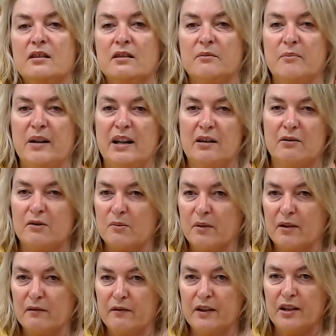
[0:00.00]
blouse
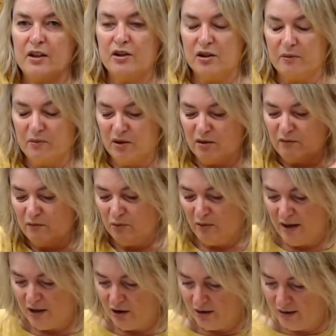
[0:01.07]
weren't finished. They were just raw
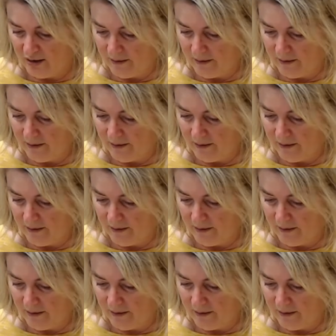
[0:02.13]
edges.